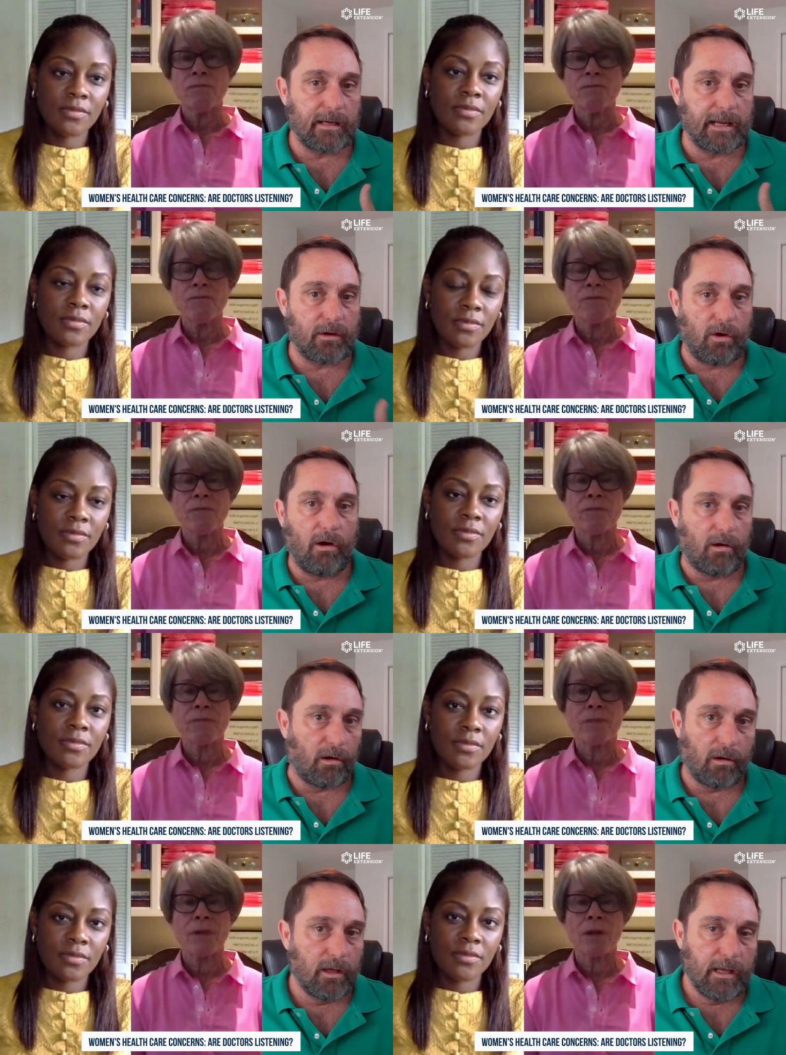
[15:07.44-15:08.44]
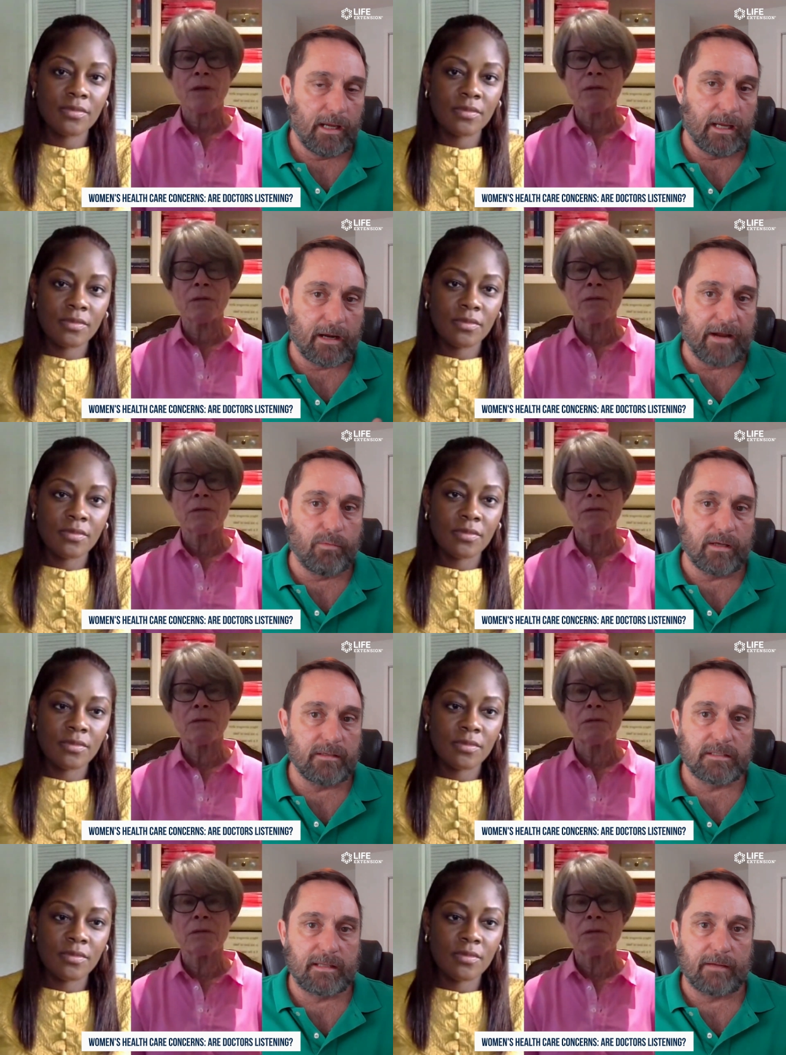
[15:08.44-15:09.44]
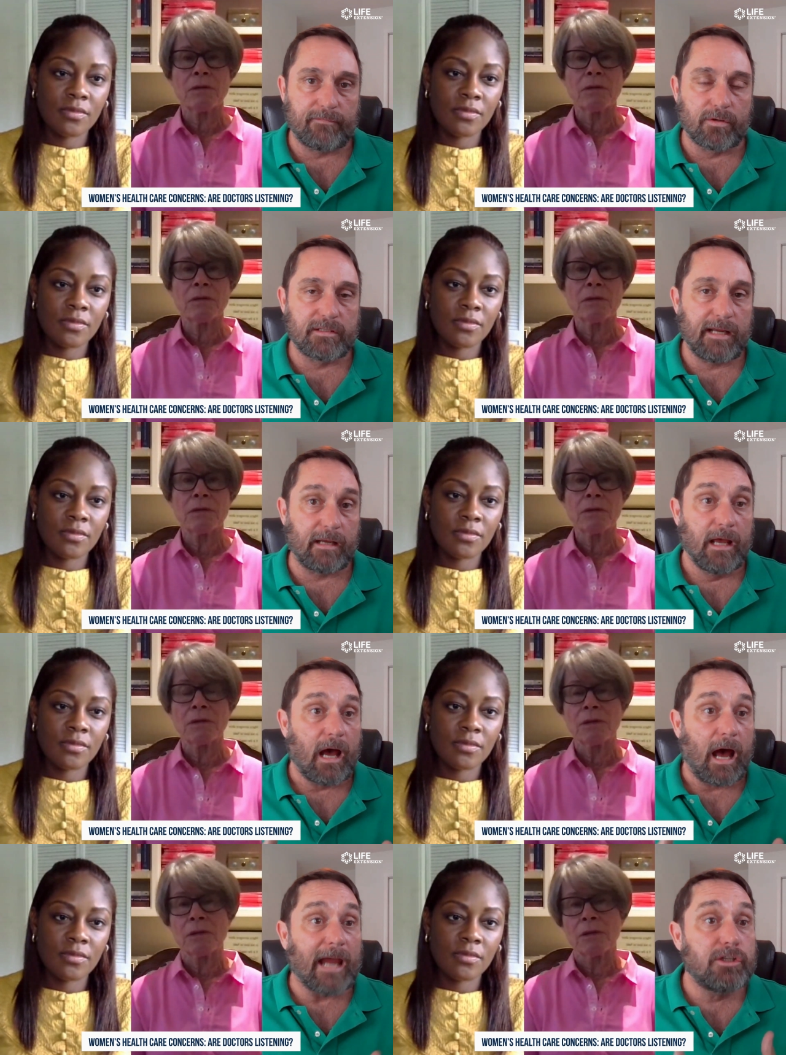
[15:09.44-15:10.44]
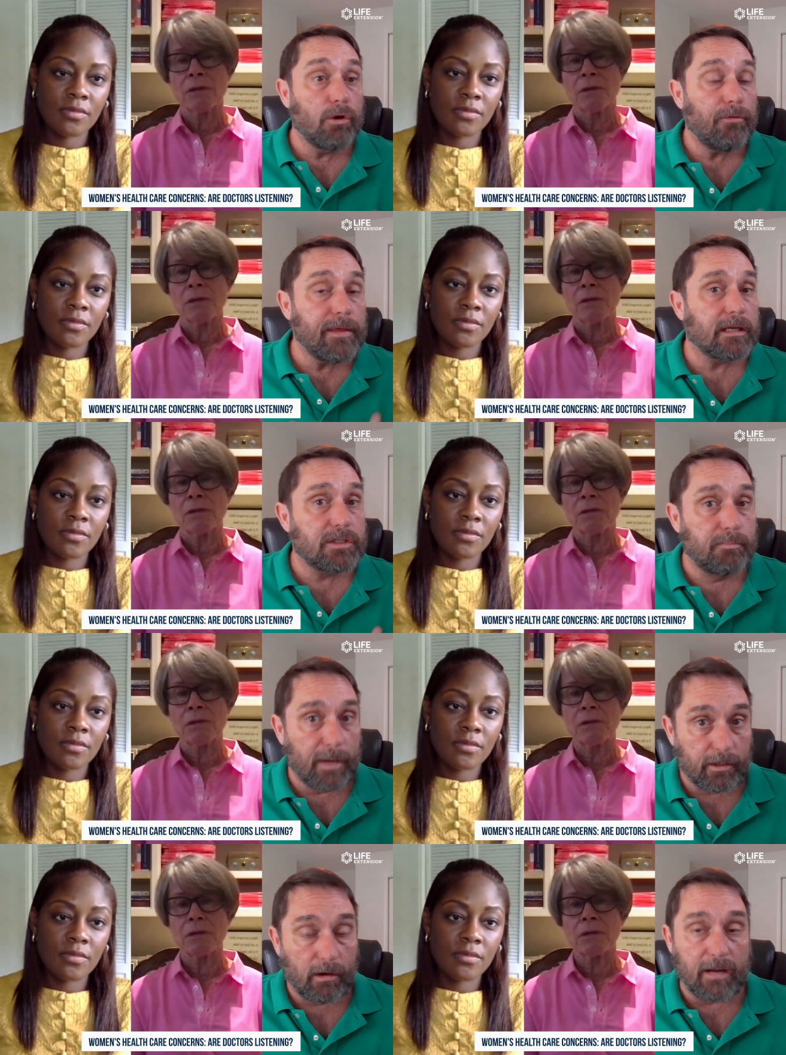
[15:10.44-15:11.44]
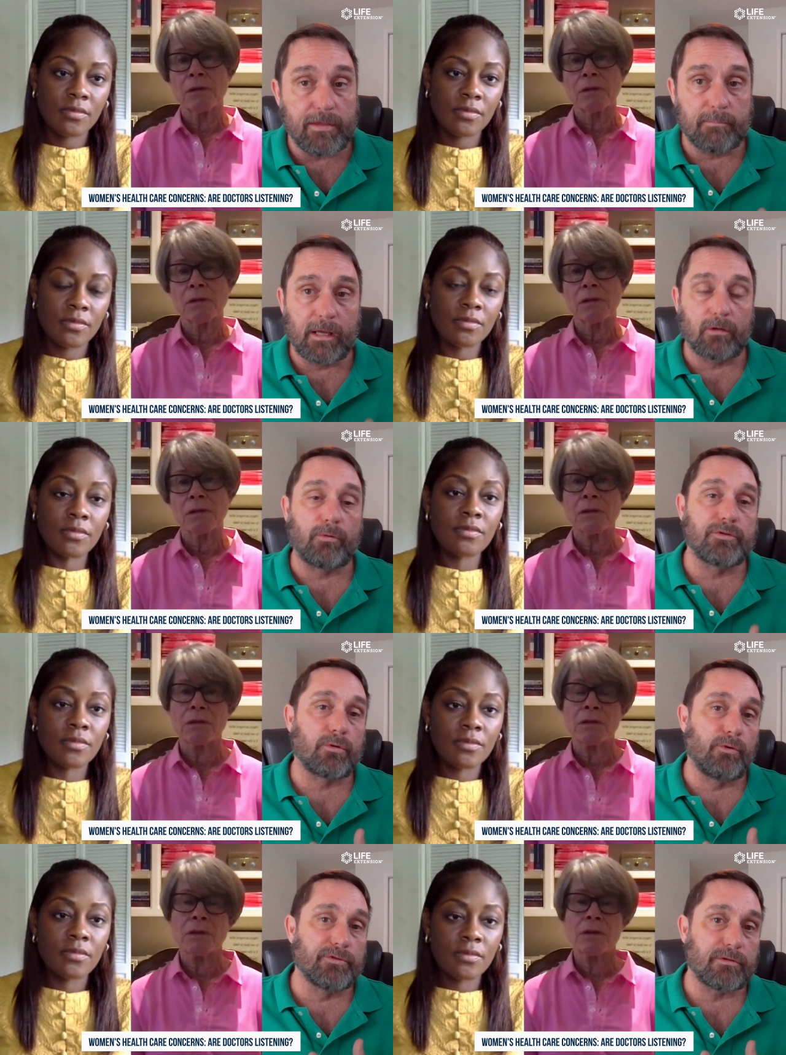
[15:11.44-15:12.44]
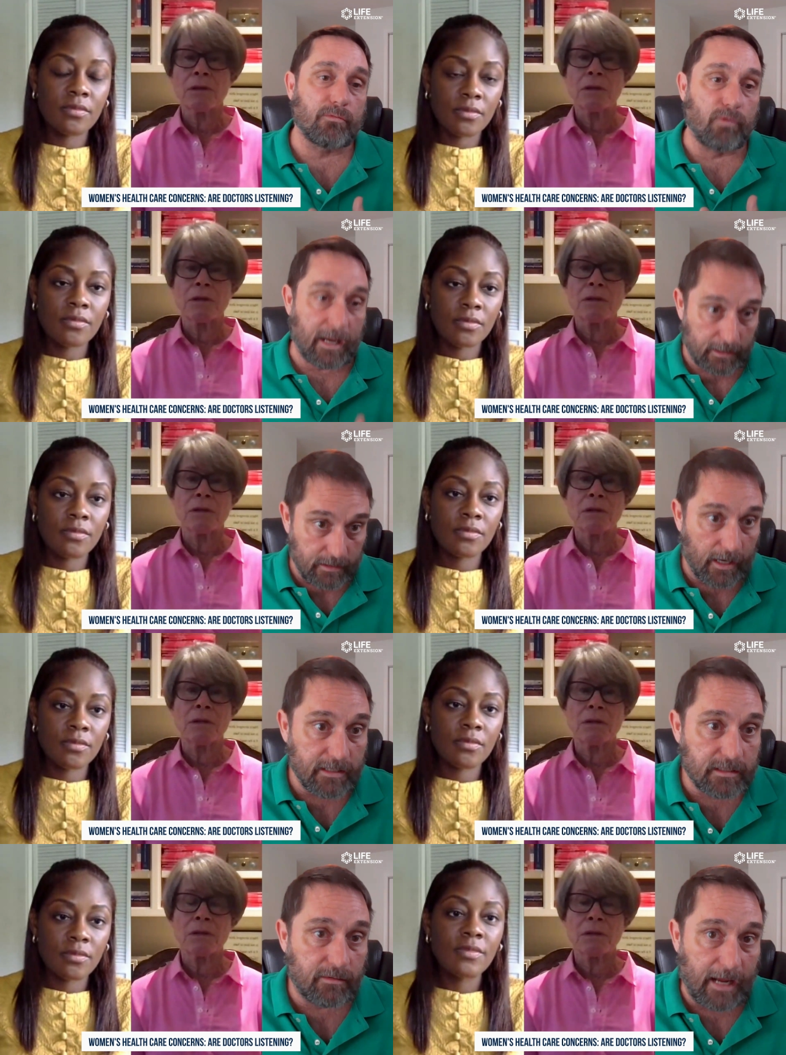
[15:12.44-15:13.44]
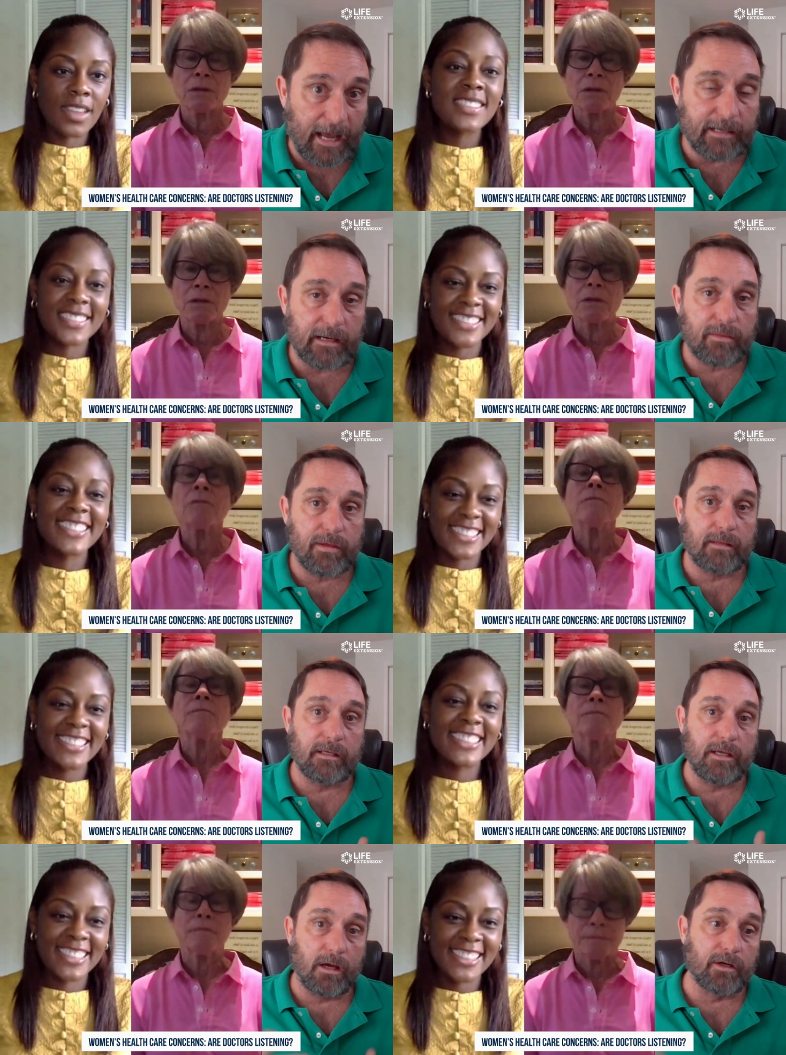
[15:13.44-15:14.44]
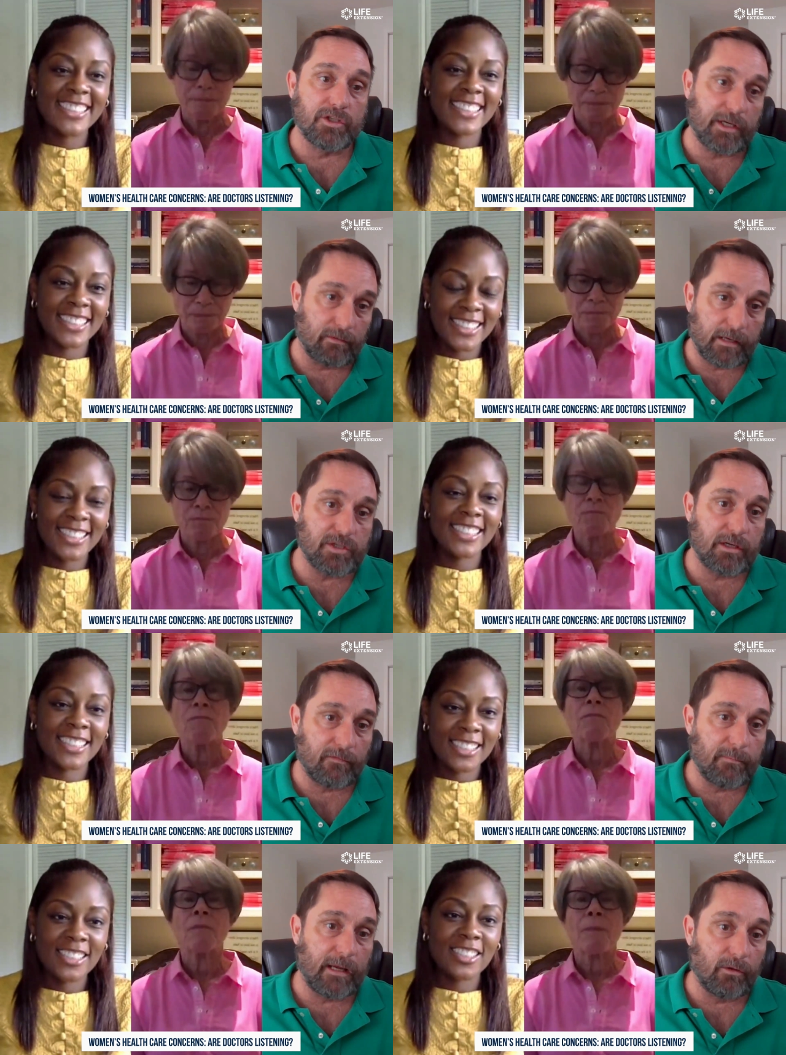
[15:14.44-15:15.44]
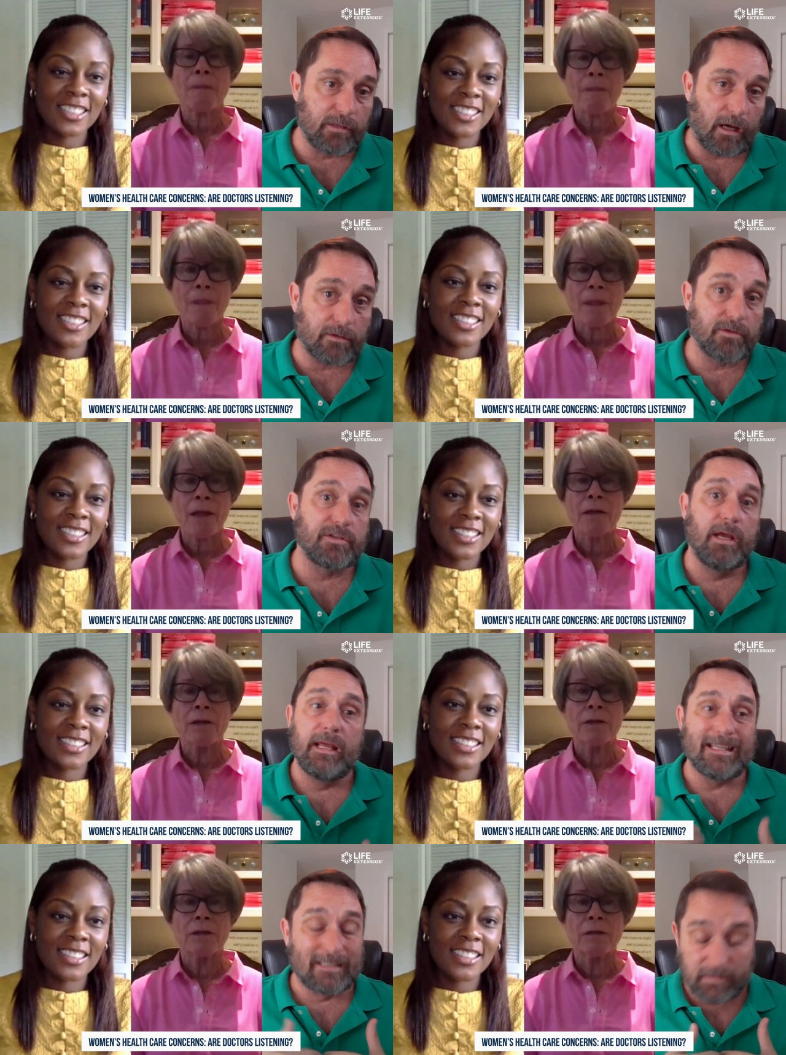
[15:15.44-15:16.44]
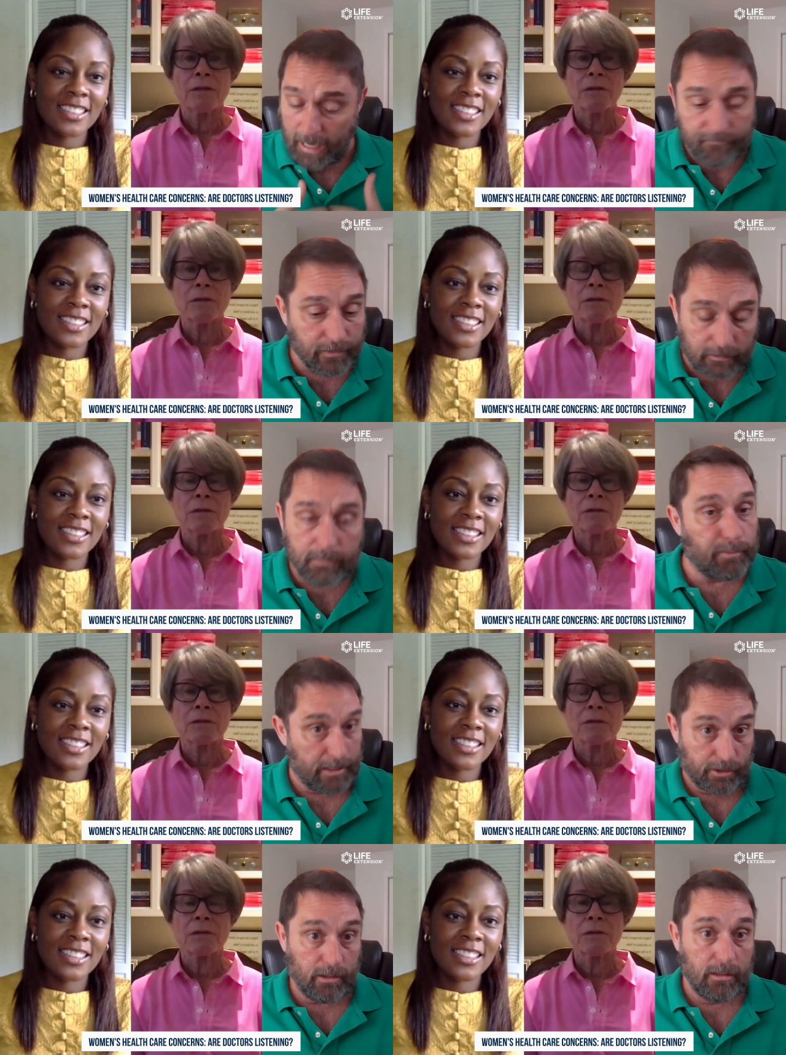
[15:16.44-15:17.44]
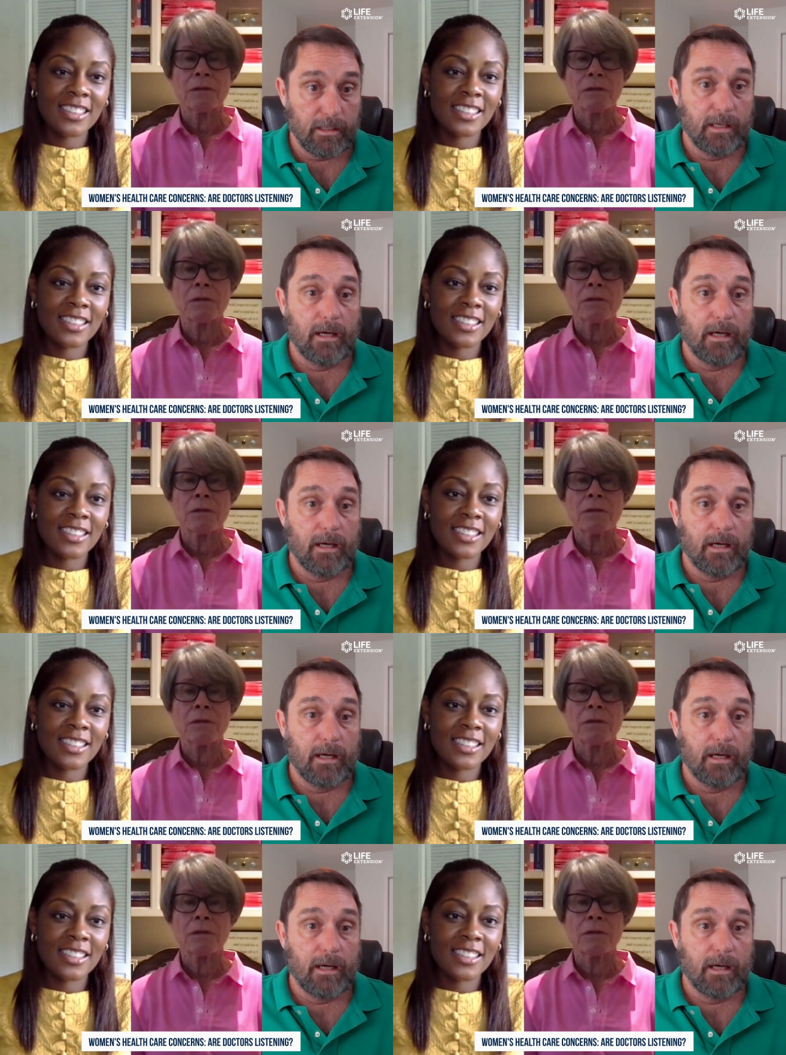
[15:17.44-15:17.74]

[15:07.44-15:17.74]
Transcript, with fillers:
Speaker 1: at all. And I witnessed that firsthand. I do think it's better. I think medical schools recognized that. And I think the younger generation of male doctors is definitely better.